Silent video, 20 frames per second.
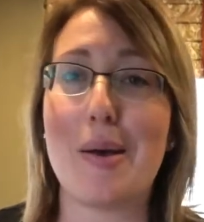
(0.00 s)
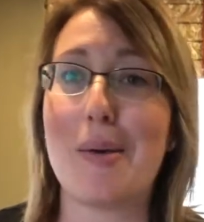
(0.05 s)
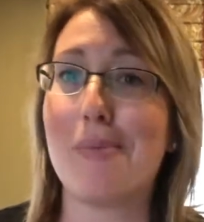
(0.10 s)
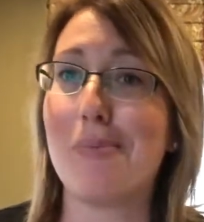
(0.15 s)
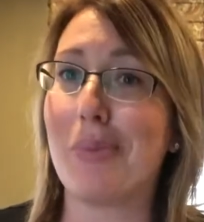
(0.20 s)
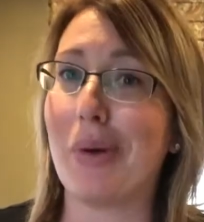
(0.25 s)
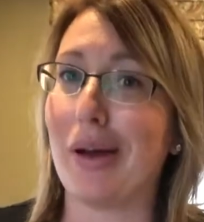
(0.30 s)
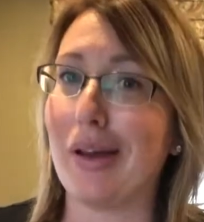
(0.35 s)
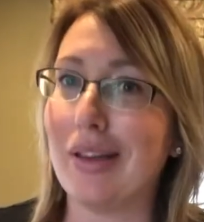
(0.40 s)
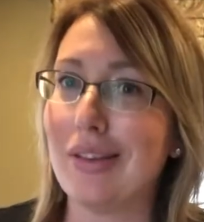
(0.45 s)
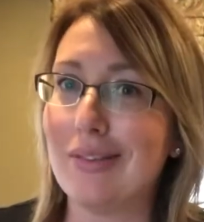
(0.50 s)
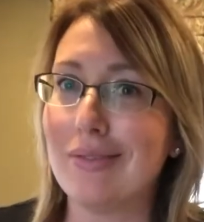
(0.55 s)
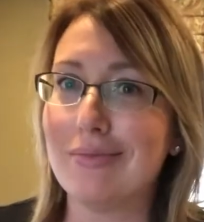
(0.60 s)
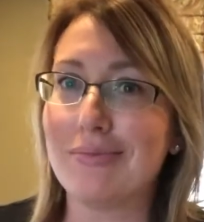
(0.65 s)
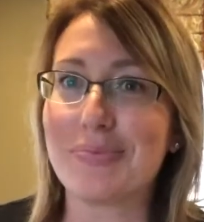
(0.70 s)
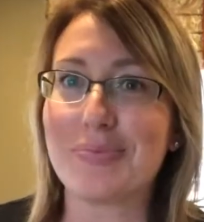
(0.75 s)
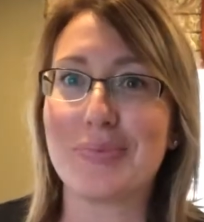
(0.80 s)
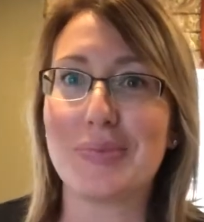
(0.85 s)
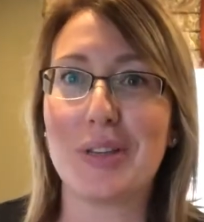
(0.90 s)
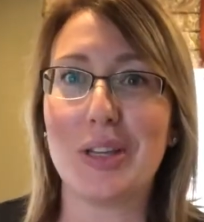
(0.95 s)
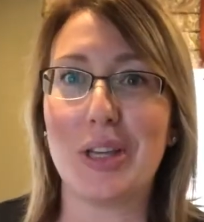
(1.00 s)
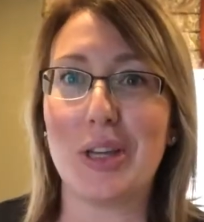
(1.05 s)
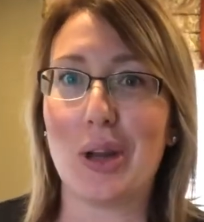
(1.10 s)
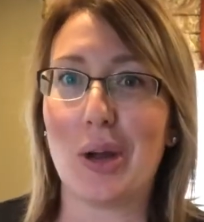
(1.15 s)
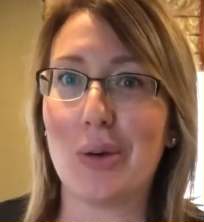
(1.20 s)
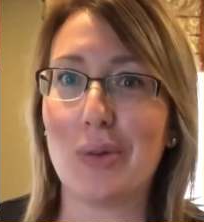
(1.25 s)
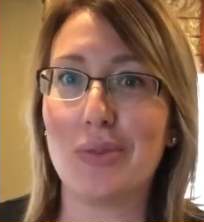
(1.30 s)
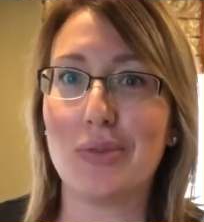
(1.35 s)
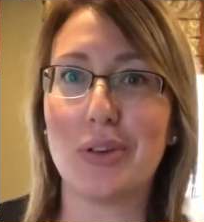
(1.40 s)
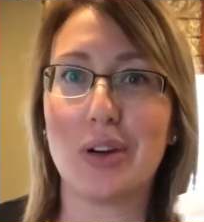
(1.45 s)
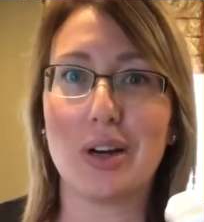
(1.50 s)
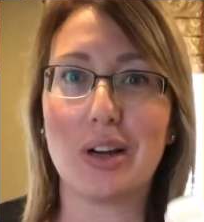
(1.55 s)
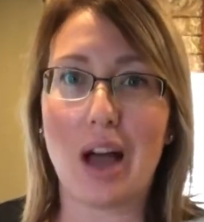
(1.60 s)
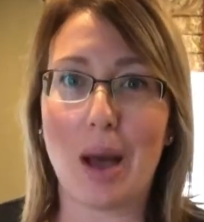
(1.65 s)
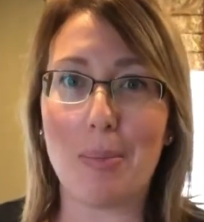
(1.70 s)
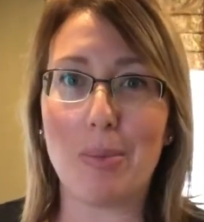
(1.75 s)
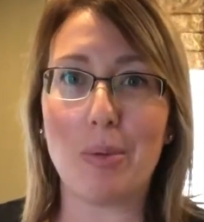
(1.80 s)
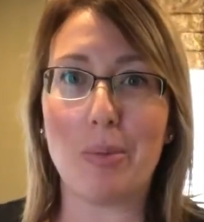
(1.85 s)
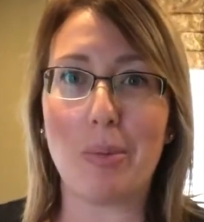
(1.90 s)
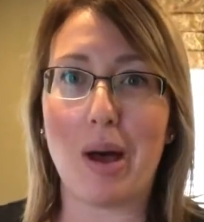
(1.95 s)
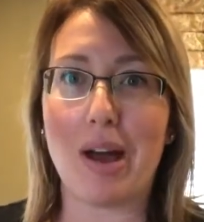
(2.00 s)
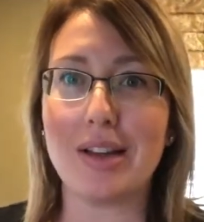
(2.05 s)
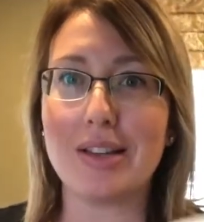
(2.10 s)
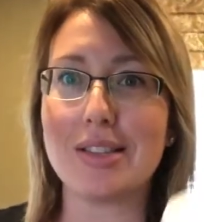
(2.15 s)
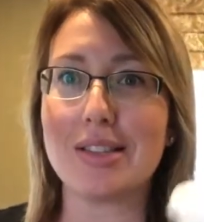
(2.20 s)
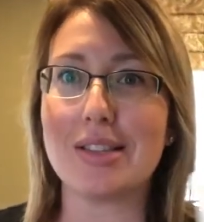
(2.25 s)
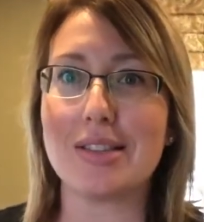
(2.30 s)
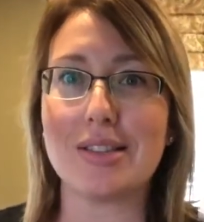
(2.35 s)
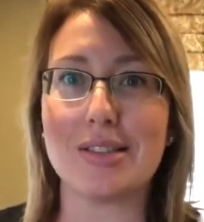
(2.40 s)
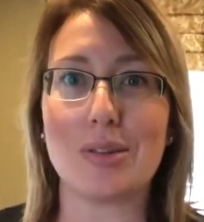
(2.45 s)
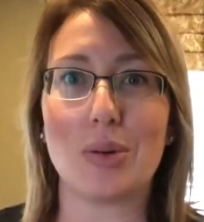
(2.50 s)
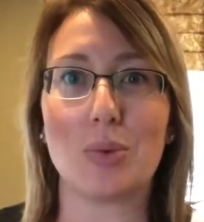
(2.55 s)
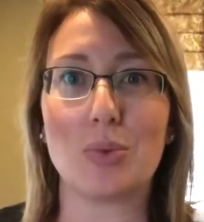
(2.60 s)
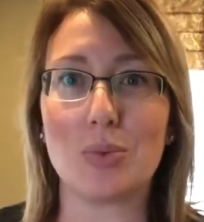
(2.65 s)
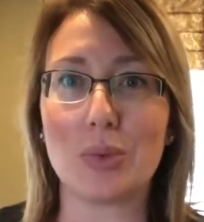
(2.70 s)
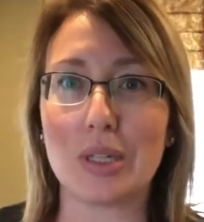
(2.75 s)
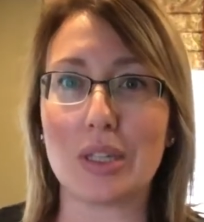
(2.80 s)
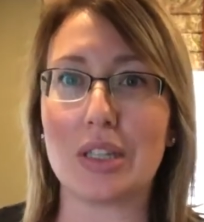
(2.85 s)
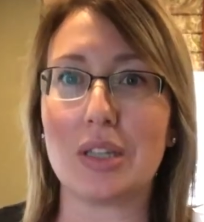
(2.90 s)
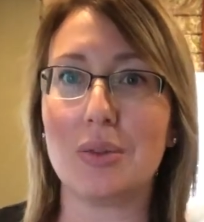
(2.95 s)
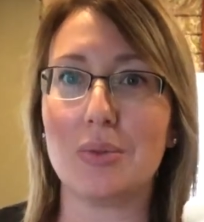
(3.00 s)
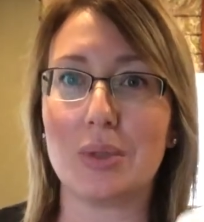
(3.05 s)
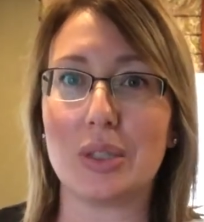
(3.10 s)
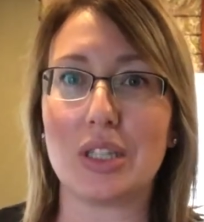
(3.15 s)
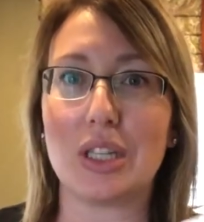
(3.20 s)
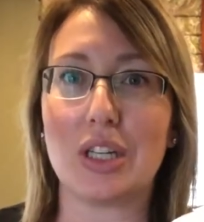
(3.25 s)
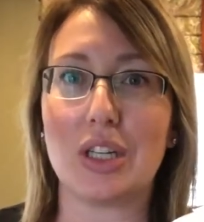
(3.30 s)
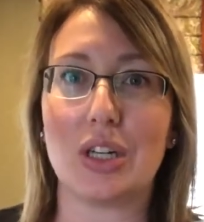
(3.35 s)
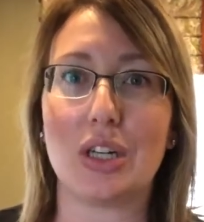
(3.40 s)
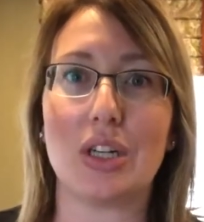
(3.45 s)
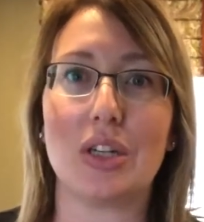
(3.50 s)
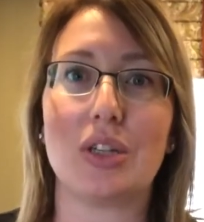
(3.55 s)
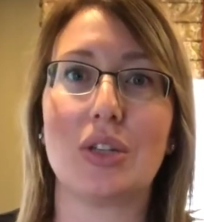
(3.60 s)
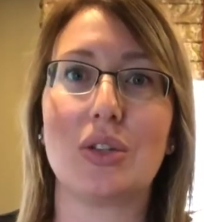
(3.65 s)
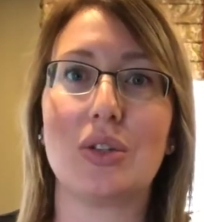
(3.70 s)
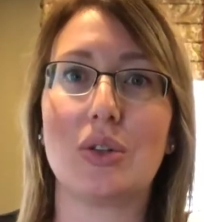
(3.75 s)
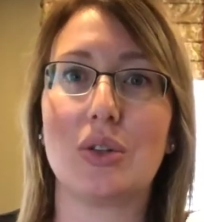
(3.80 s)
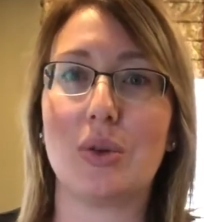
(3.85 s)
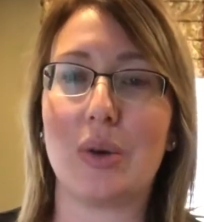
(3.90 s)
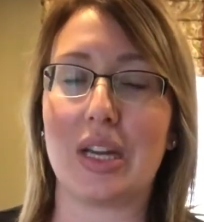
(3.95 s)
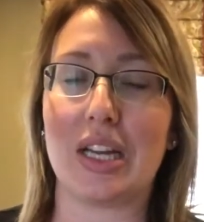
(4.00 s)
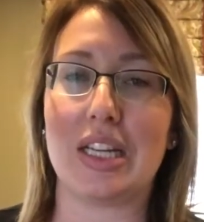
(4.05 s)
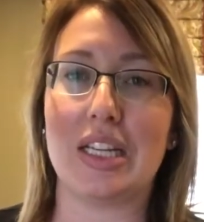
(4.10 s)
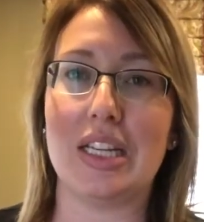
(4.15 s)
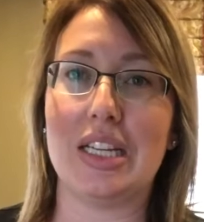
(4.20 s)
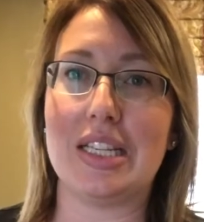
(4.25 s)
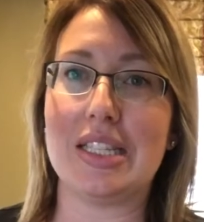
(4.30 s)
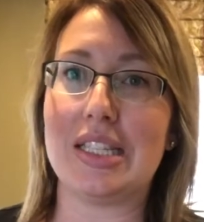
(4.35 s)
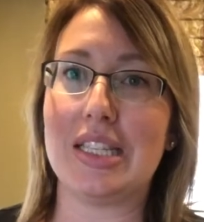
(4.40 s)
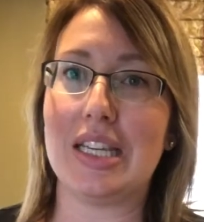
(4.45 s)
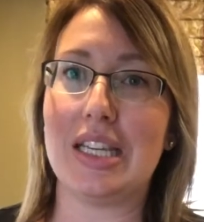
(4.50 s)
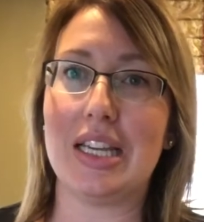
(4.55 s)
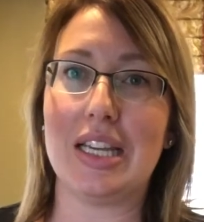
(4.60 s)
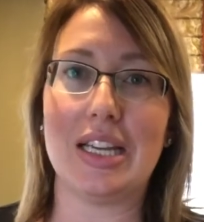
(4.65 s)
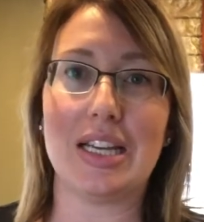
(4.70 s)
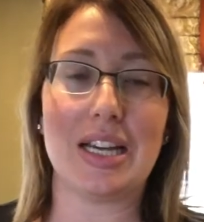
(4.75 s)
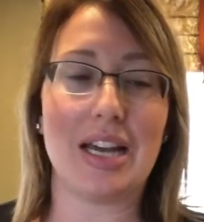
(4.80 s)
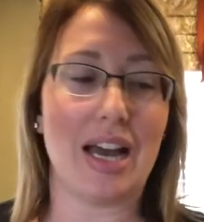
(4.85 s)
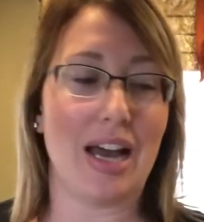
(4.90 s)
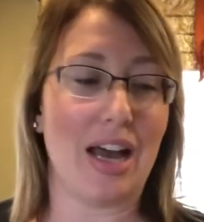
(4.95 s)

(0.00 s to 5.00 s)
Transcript: But you know, for a couple bucks, this is a really, really good, quick and easy